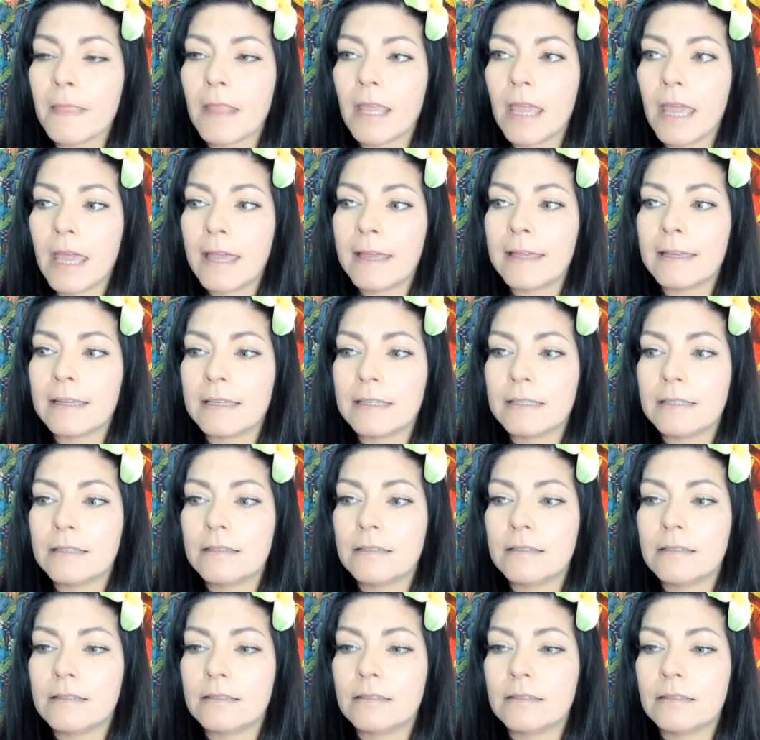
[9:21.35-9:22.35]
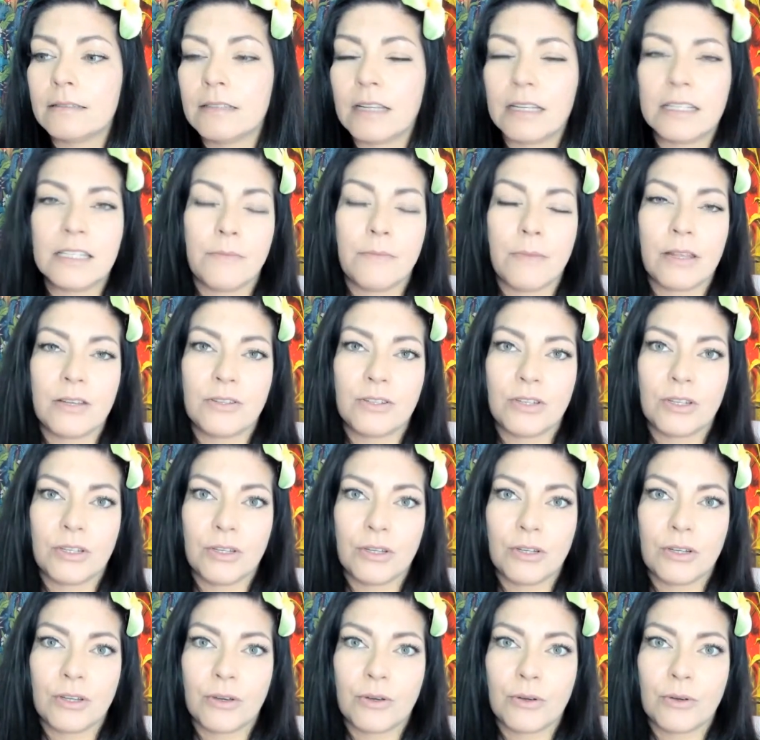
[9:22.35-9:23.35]
And not to mention,
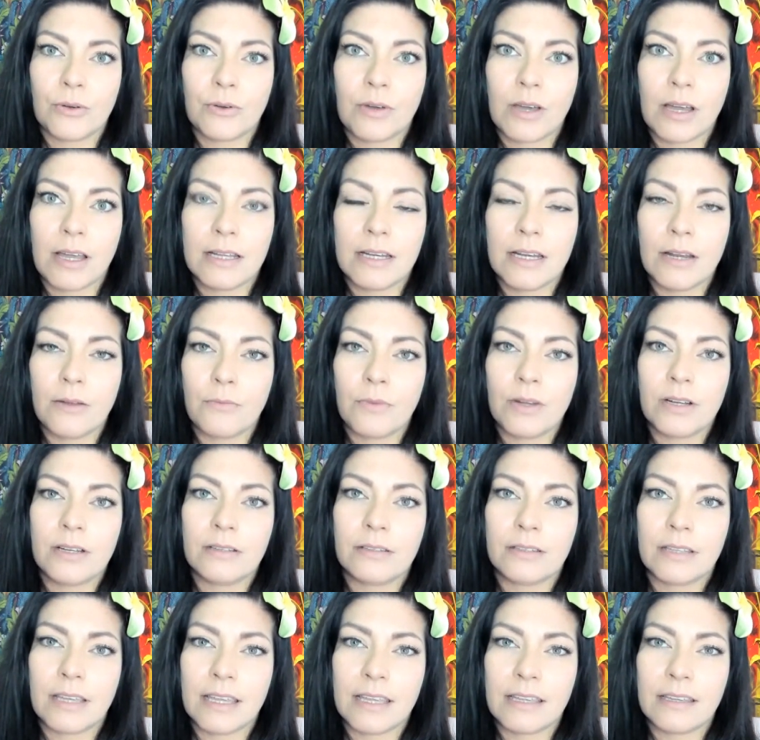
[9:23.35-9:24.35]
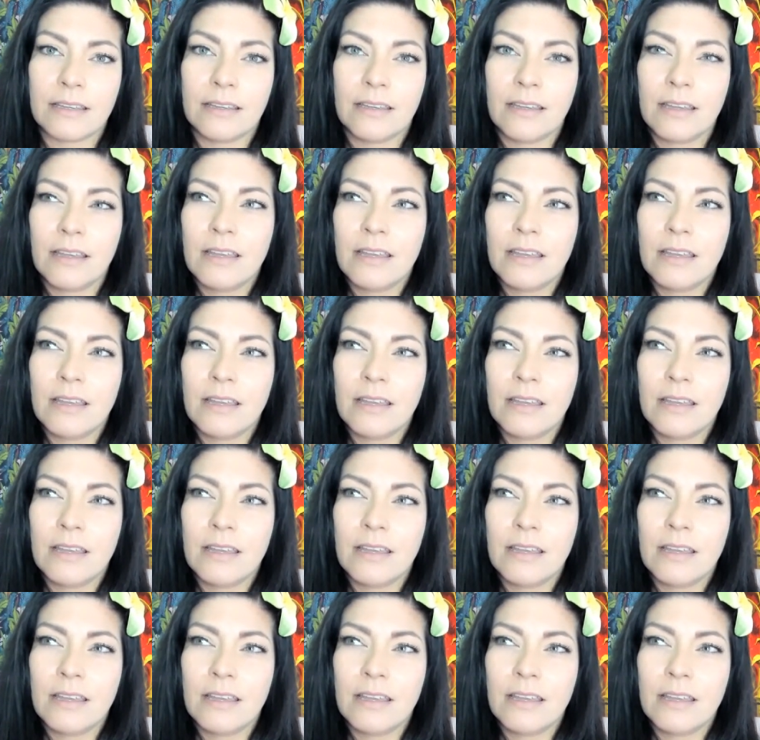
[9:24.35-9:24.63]
you know, I didn't want to like,